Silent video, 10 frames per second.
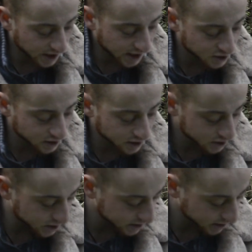action and
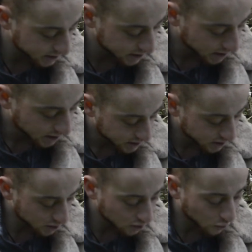logistics
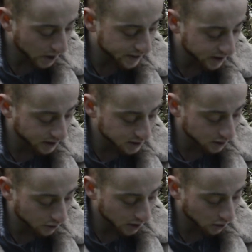to know when things are
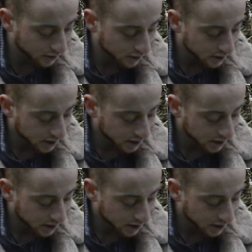going on